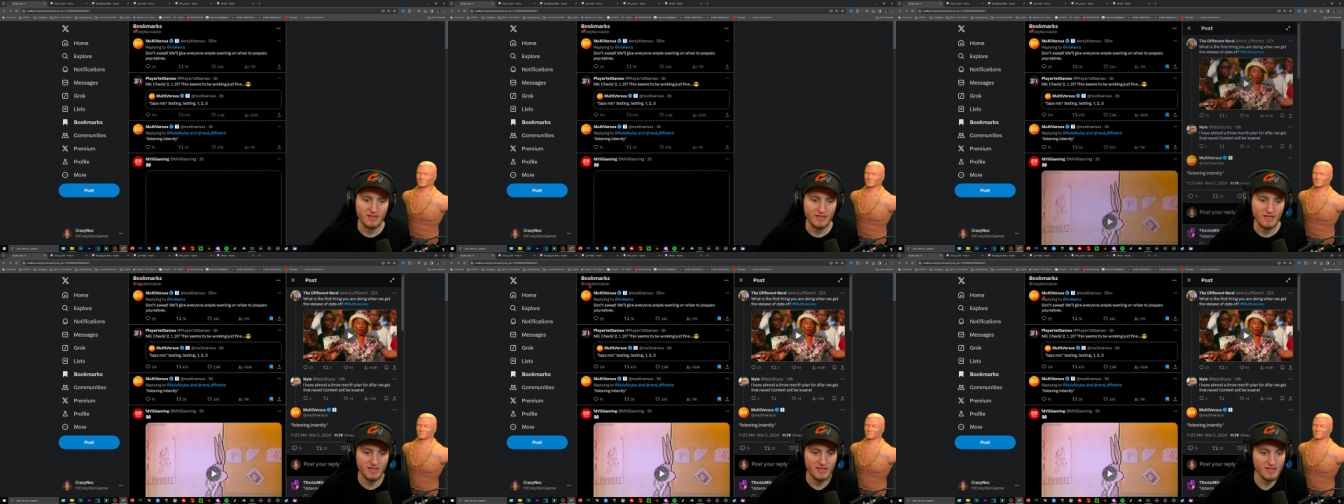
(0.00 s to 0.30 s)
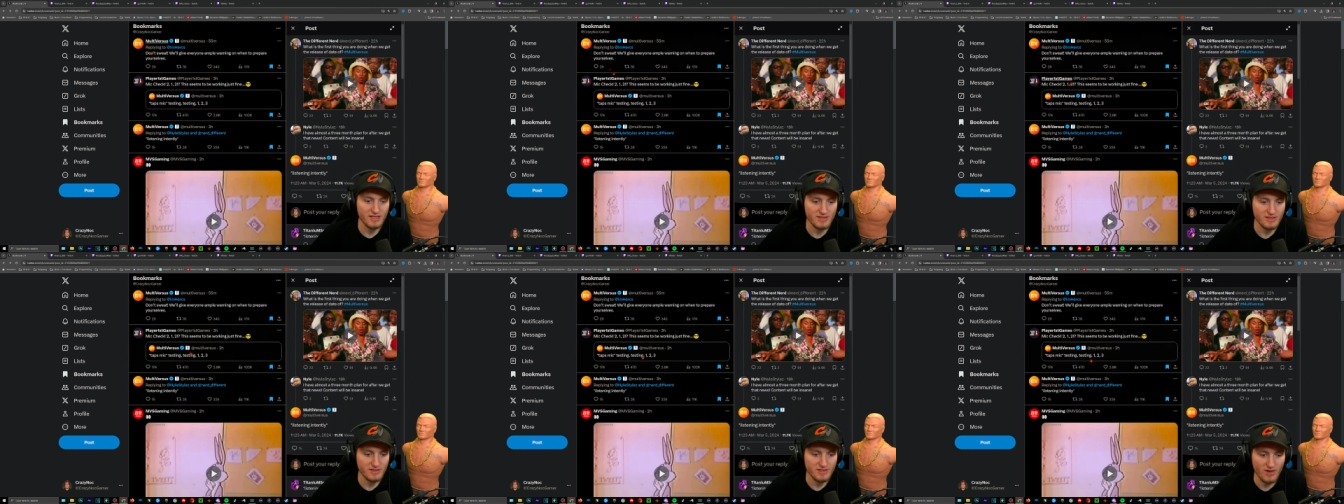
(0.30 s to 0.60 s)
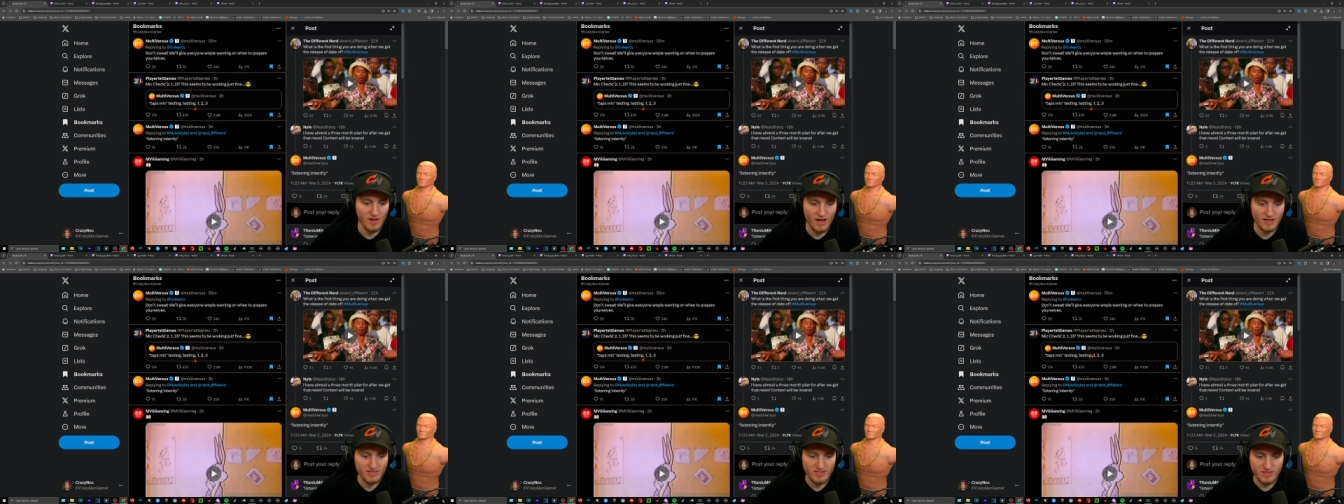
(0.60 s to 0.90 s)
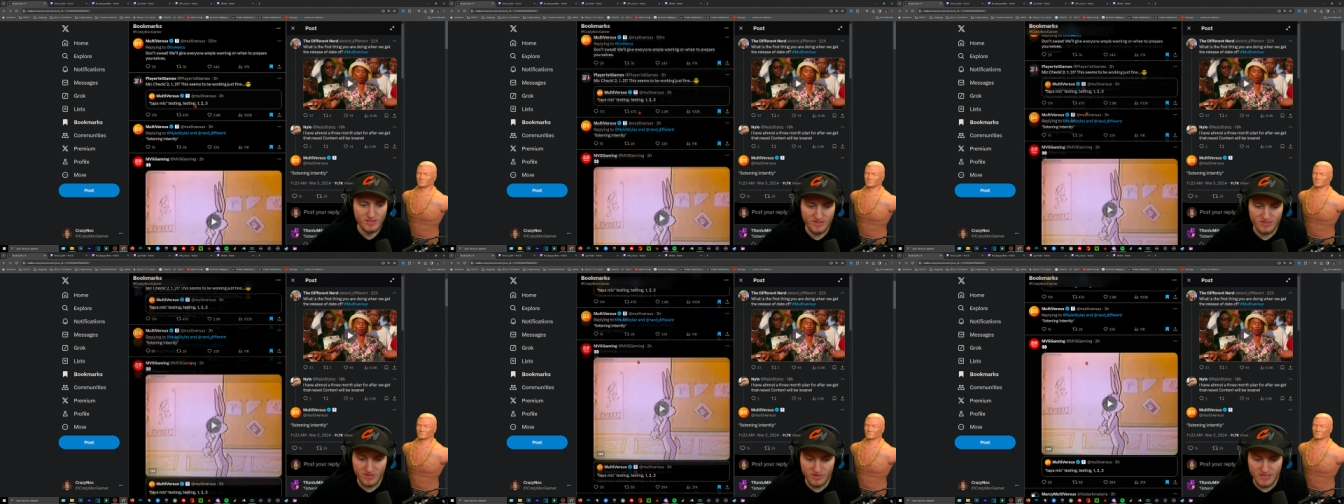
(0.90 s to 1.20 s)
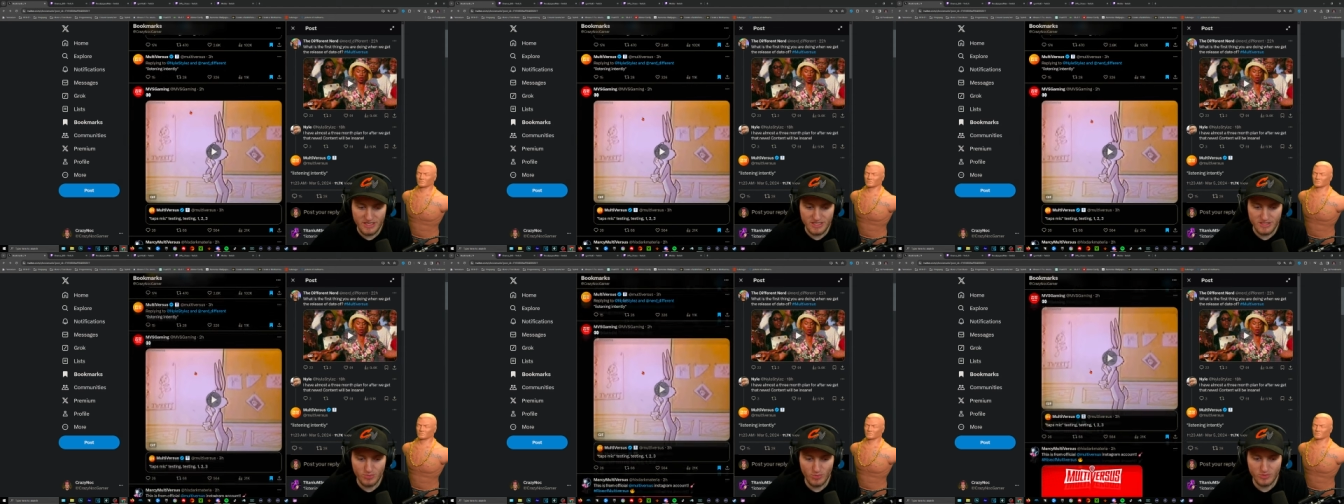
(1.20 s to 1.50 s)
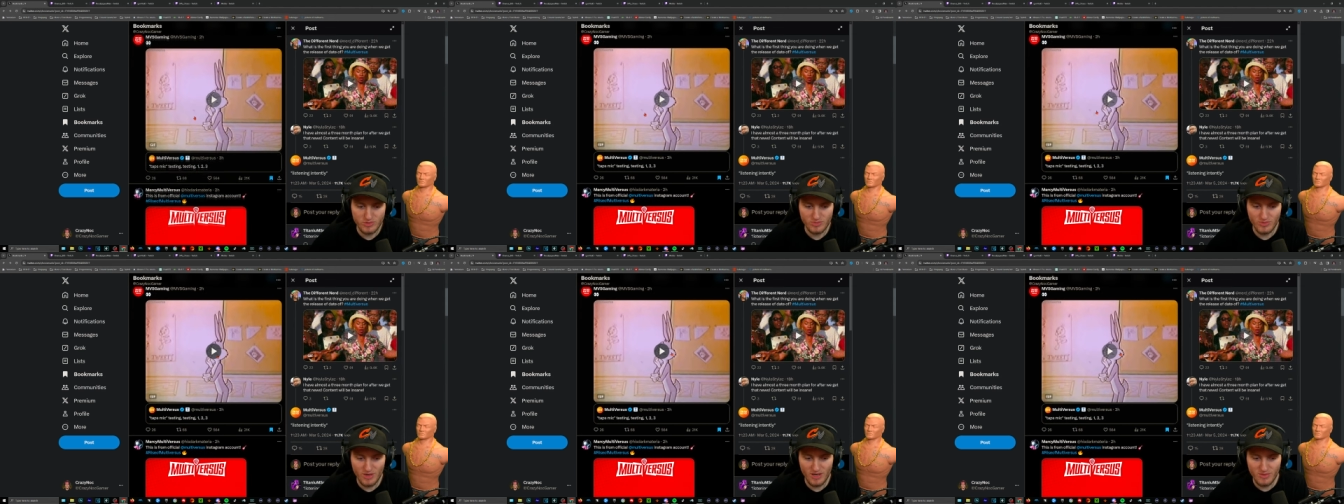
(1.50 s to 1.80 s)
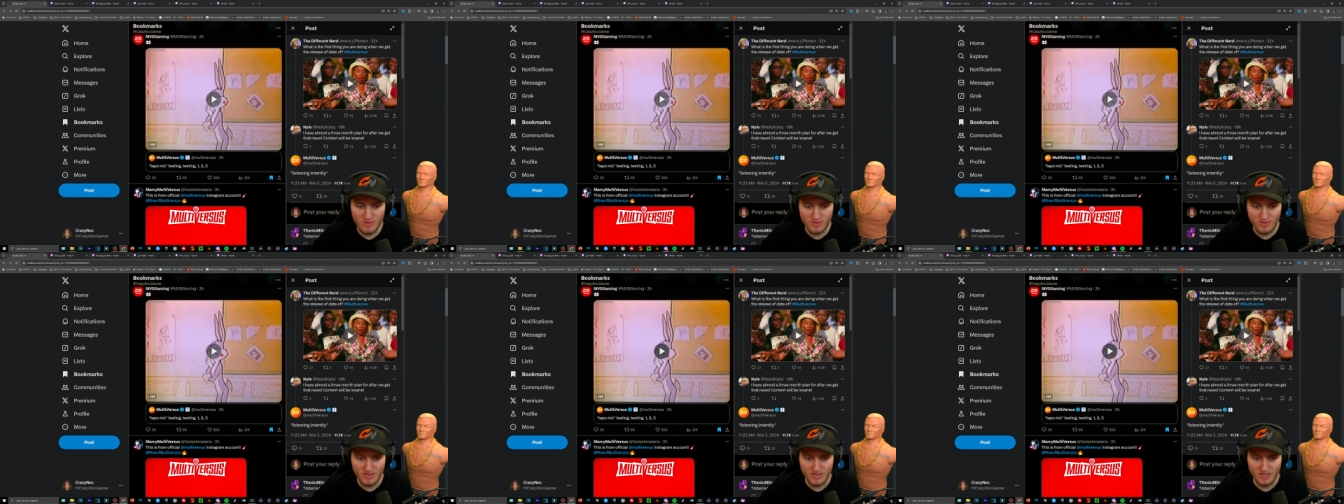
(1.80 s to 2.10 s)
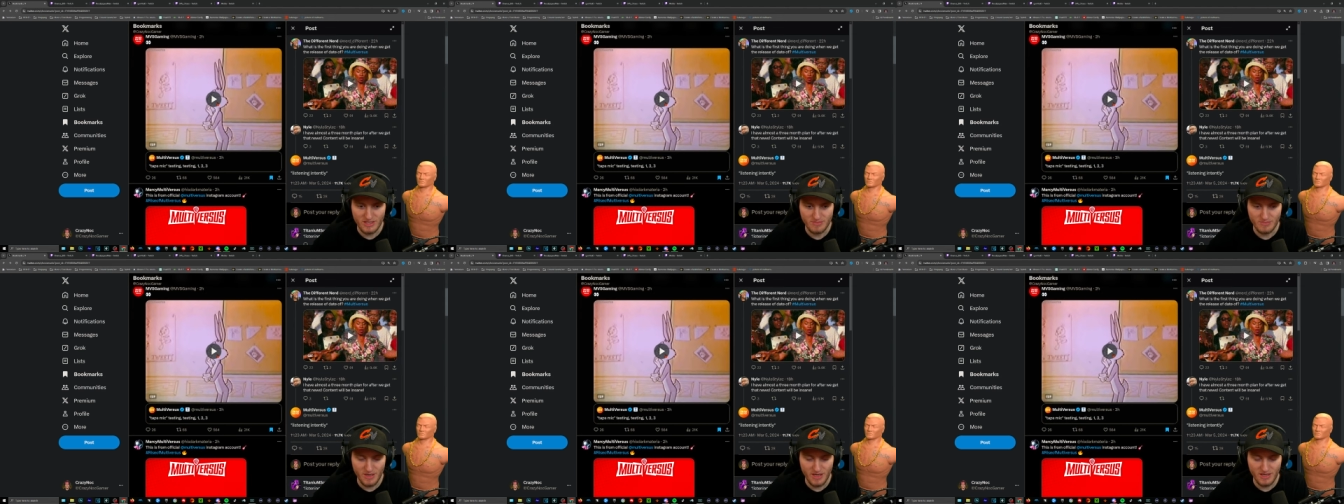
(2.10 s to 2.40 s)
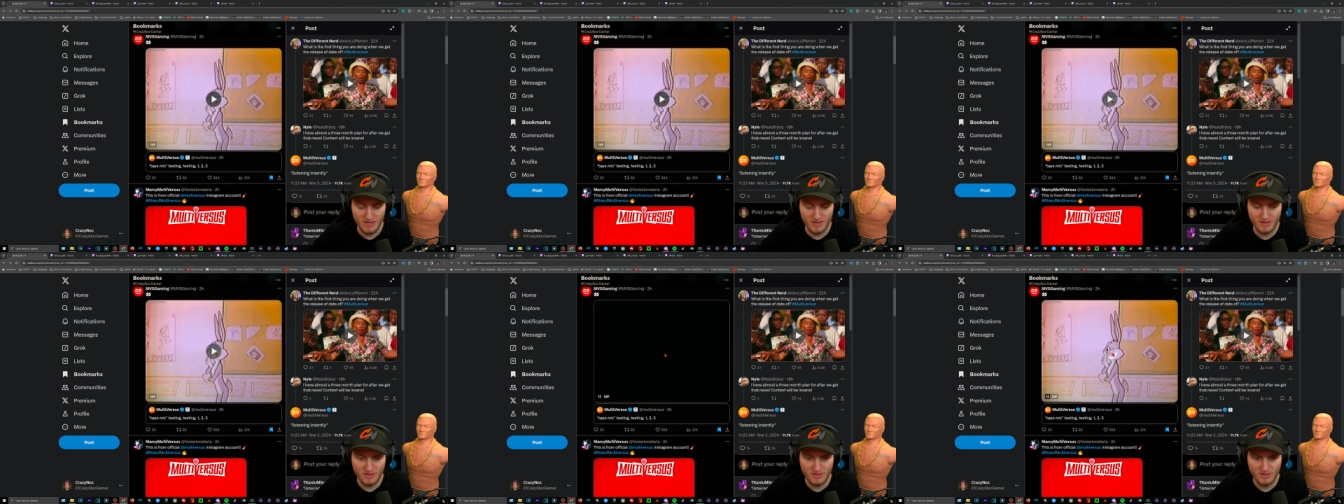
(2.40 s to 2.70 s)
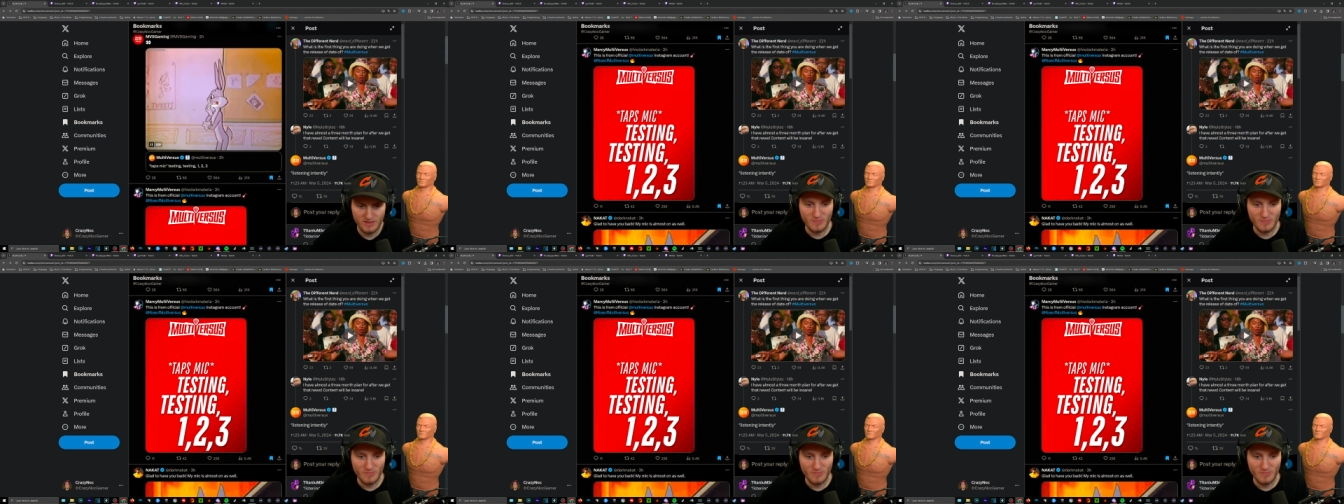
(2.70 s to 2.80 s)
They're, they're acting like they're esports ready with this, man.